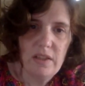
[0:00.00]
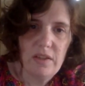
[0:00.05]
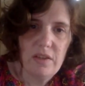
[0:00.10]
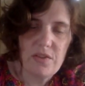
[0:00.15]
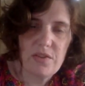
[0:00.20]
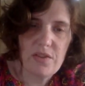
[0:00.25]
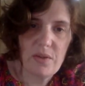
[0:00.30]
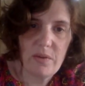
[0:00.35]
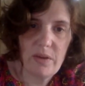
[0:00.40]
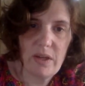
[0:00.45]

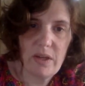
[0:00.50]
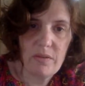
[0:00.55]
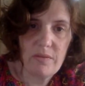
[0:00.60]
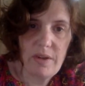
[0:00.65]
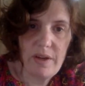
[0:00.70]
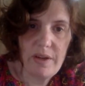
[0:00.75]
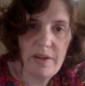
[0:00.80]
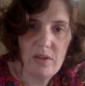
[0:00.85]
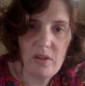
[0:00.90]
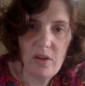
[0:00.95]
So I
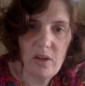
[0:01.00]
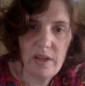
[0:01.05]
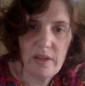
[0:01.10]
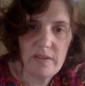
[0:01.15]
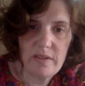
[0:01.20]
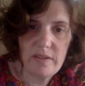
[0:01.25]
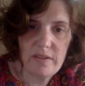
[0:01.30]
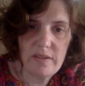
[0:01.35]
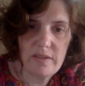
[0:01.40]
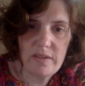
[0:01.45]
already know how to
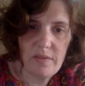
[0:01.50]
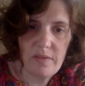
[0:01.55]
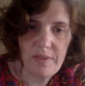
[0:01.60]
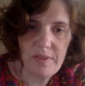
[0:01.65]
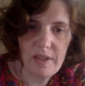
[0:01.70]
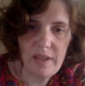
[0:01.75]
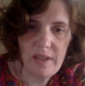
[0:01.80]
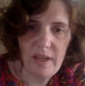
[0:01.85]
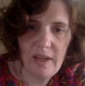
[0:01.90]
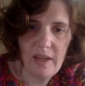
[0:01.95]
take off the
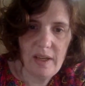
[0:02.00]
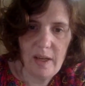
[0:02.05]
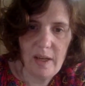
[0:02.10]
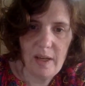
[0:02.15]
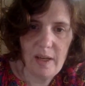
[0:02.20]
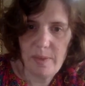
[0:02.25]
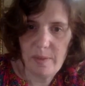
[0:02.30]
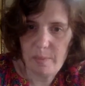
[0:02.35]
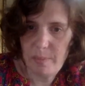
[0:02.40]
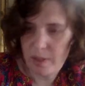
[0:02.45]

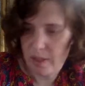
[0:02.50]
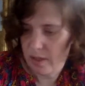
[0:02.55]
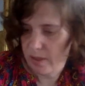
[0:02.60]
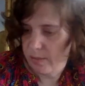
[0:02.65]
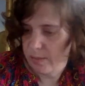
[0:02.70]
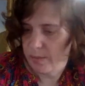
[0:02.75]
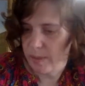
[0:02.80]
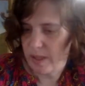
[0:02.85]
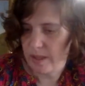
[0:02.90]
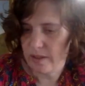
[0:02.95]
cap. The part
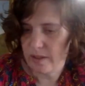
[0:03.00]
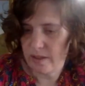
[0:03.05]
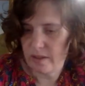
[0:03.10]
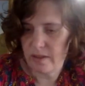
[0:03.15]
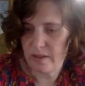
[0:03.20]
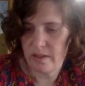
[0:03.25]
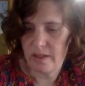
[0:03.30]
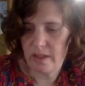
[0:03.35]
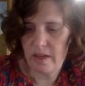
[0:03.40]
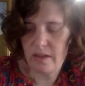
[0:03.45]

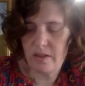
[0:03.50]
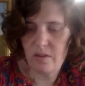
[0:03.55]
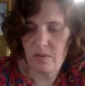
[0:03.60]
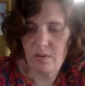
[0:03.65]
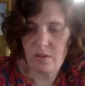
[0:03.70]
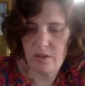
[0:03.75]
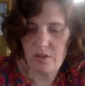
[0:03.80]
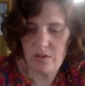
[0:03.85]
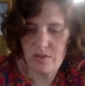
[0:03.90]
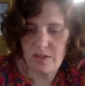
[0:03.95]
about that I
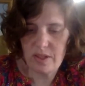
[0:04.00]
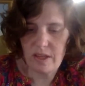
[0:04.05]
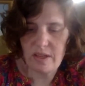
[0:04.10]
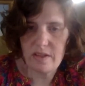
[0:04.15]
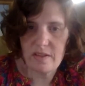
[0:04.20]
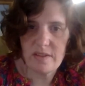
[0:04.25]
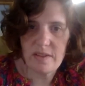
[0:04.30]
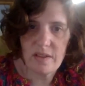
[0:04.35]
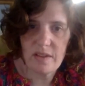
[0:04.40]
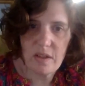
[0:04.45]
don't understand
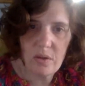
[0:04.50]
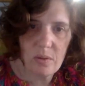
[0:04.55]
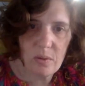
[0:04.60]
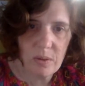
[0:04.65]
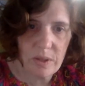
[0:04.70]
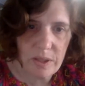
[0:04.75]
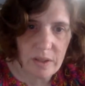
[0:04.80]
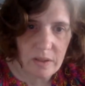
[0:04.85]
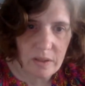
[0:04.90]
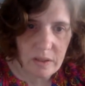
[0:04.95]
is the
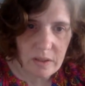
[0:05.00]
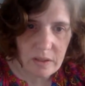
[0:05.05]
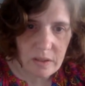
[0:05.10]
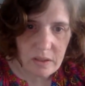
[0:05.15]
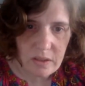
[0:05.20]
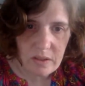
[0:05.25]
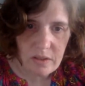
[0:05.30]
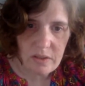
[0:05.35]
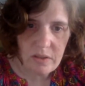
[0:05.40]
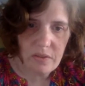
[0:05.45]
coil.
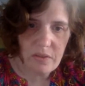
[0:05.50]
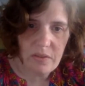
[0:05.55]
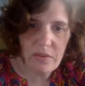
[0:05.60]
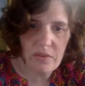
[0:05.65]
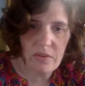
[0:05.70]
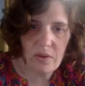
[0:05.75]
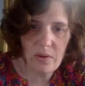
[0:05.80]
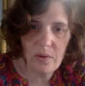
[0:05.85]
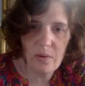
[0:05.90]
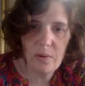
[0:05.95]

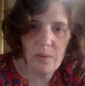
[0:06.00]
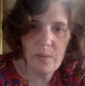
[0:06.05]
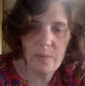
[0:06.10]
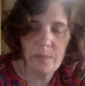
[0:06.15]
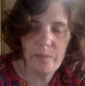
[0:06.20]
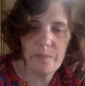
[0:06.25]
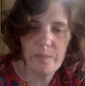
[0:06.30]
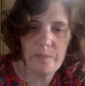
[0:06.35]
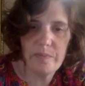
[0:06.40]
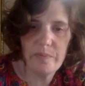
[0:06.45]
So
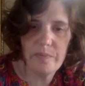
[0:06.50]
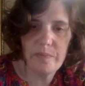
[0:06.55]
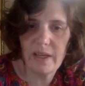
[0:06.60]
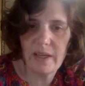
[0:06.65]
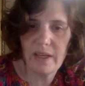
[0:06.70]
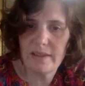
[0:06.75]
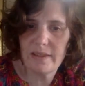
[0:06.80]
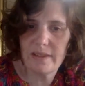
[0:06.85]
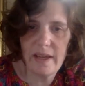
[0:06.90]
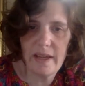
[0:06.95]
I
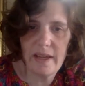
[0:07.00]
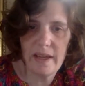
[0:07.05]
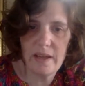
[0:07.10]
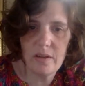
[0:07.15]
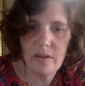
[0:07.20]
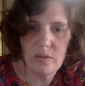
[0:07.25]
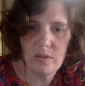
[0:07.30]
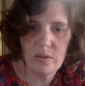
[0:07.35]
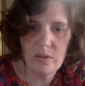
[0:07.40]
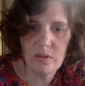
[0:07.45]
got the
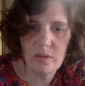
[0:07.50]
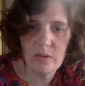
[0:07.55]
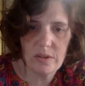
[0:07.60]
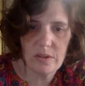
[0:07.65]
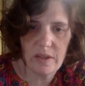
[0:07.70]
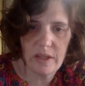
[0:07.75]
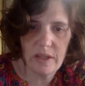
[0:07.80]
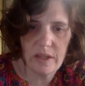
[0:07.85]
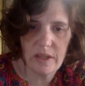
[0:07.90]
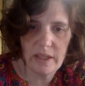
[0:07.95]
angle
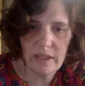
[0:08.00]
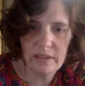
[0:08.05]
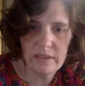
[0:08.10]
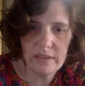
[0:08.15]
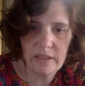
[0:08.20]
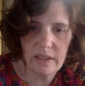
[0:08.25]
correct.